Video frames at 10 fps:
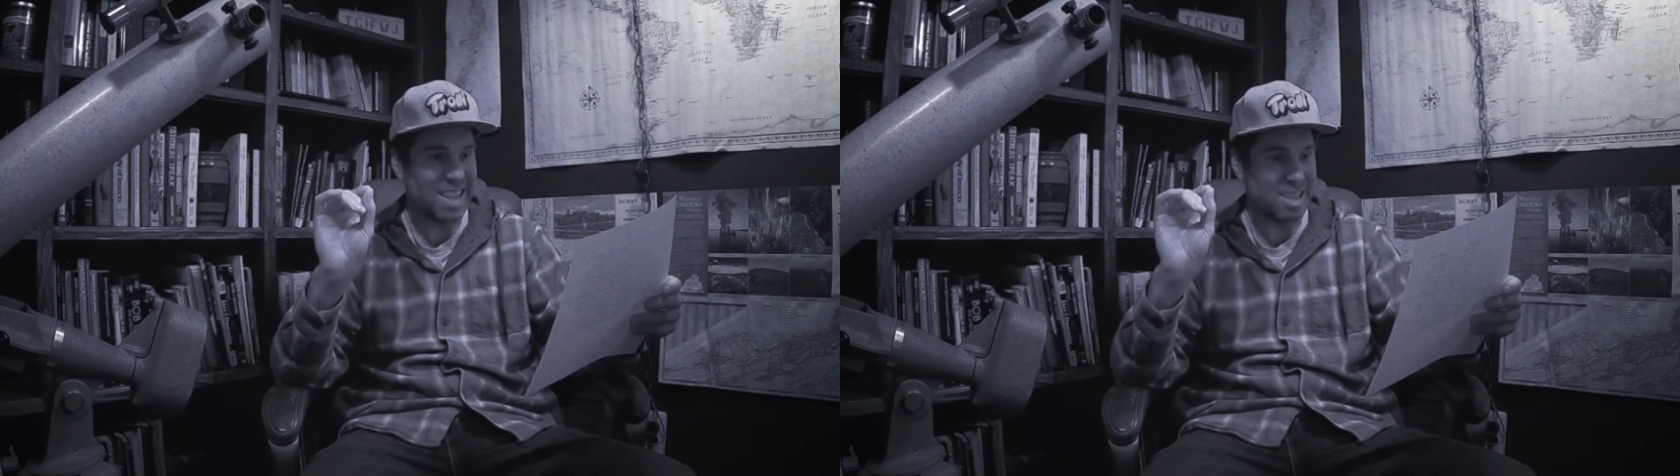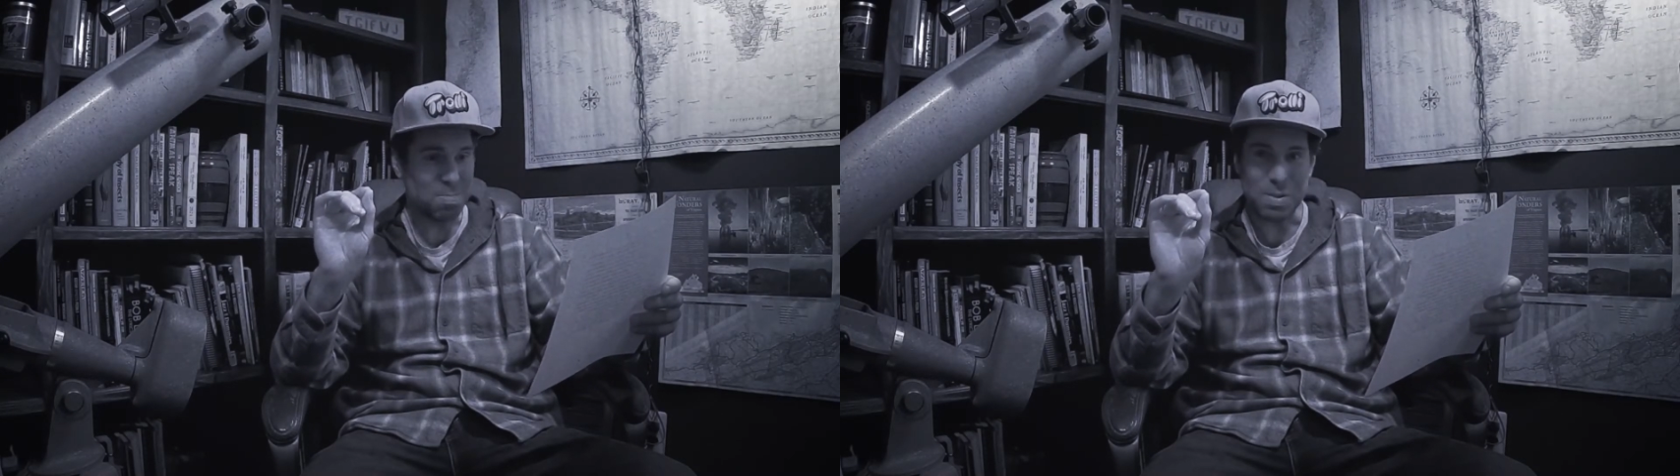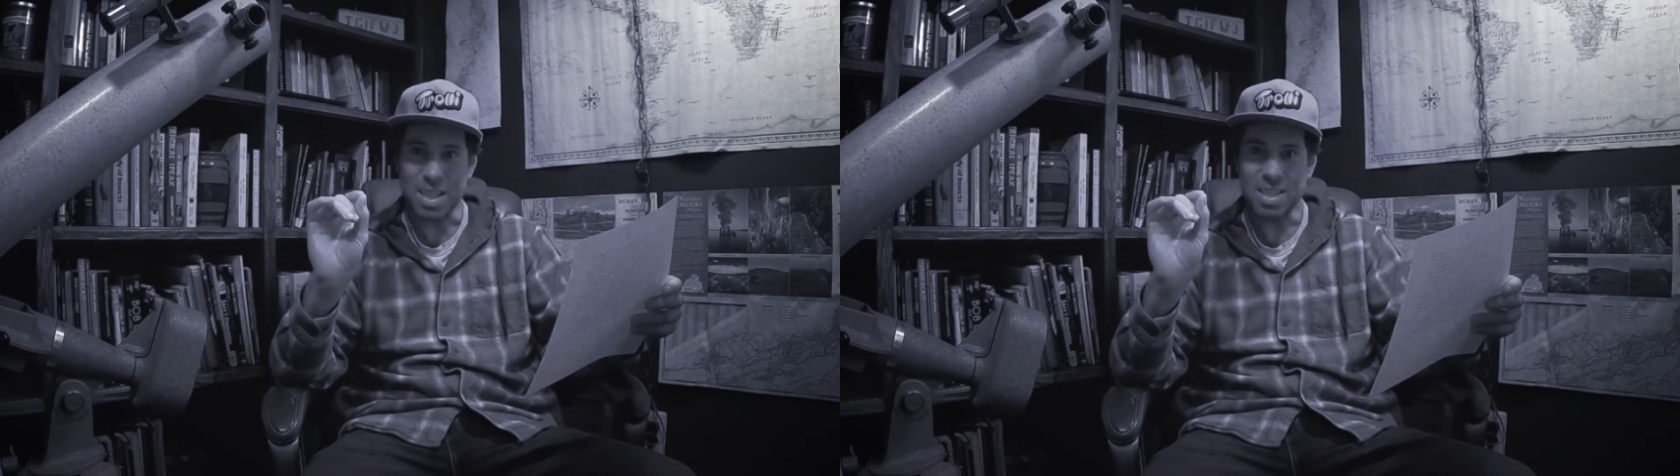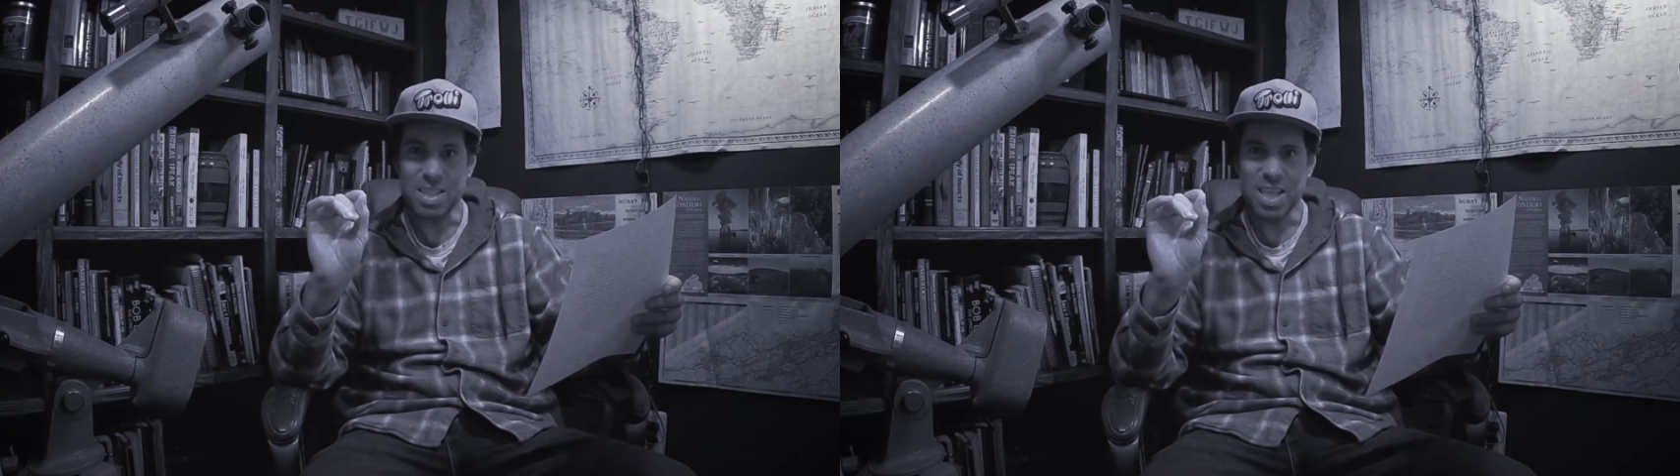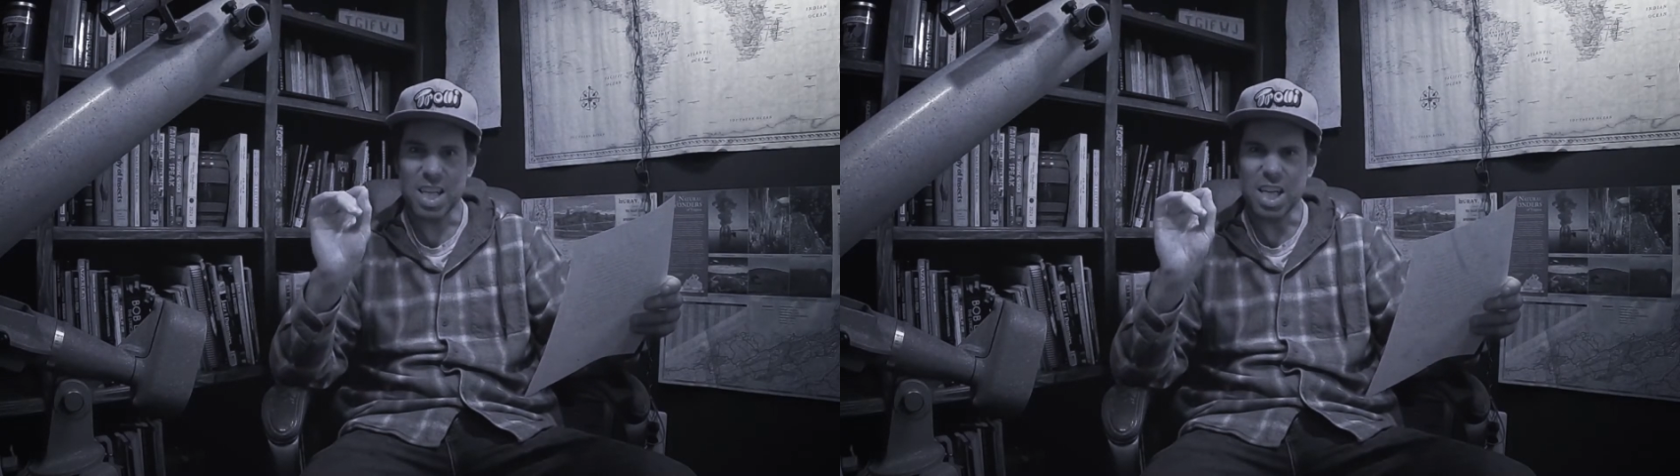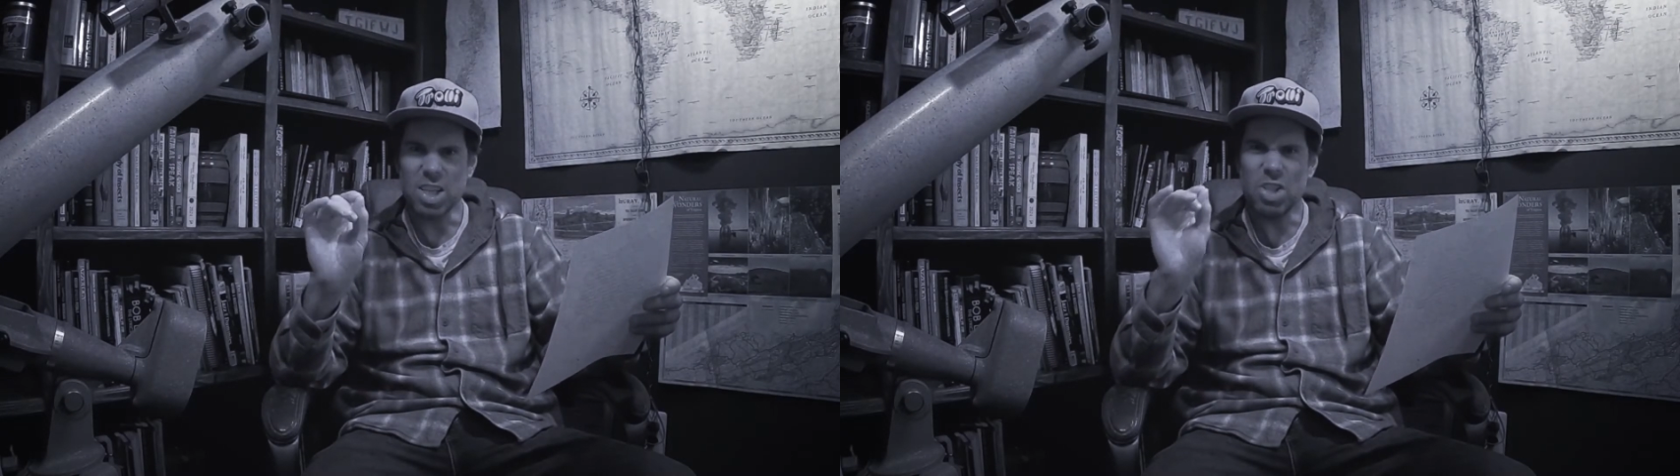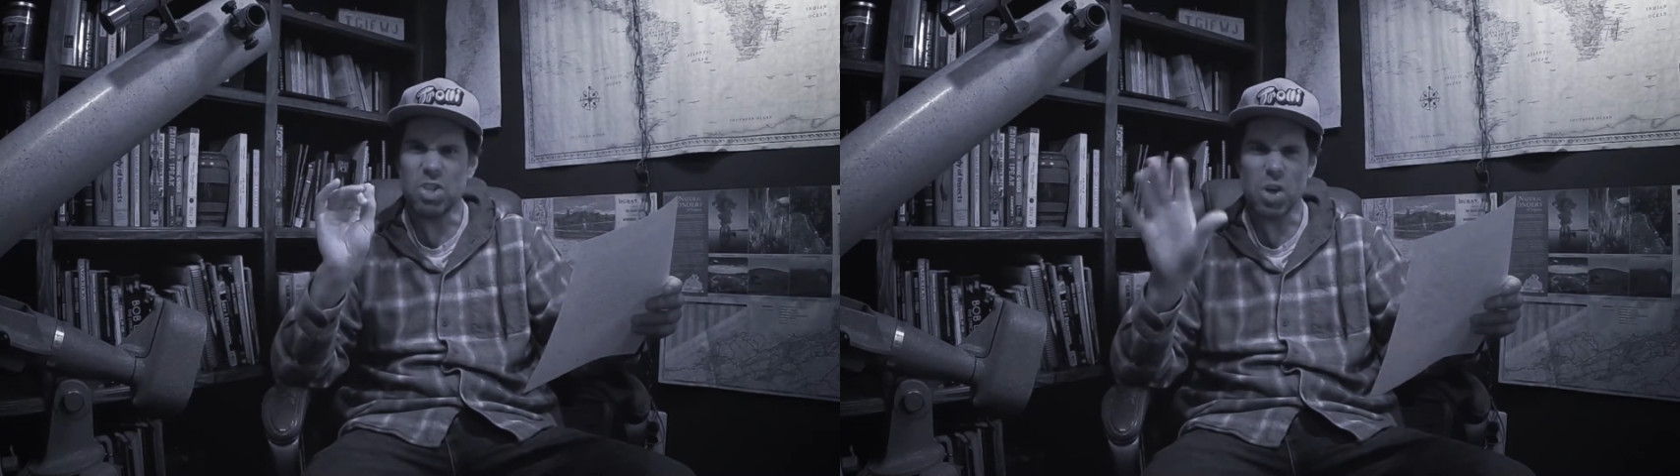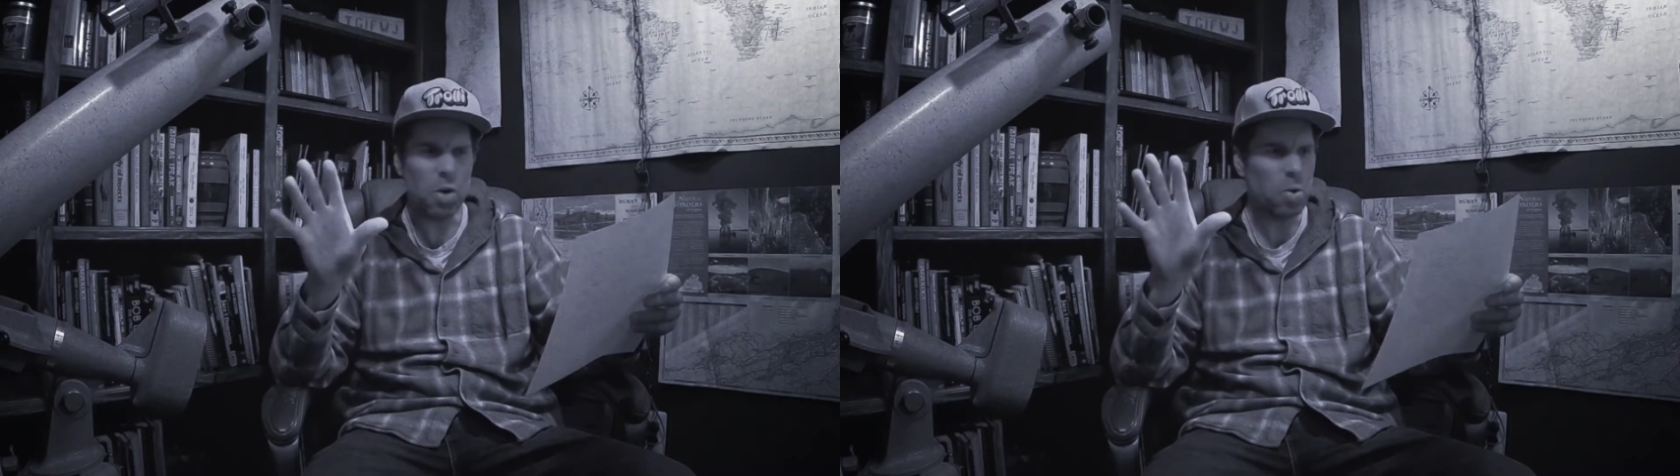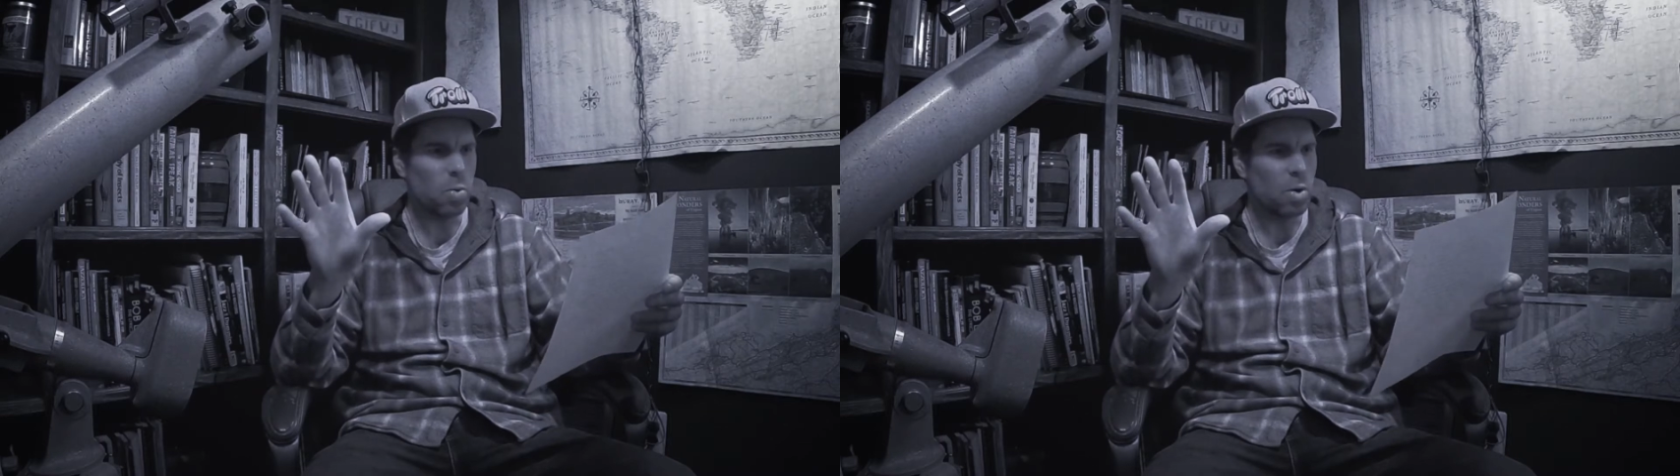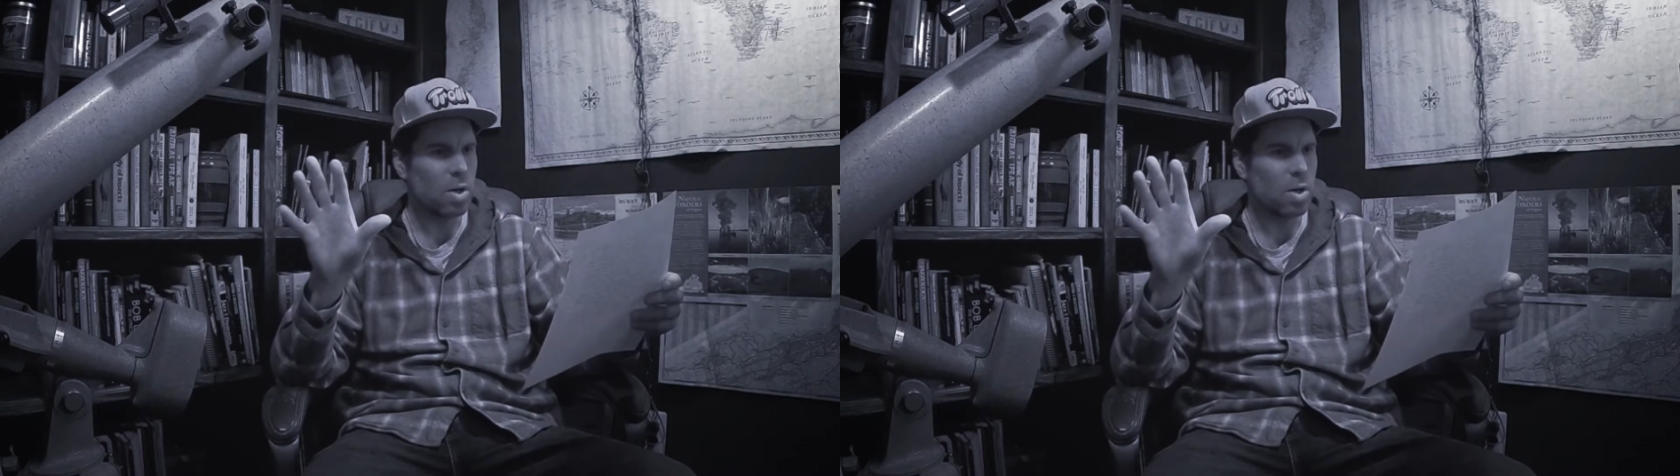splits into two.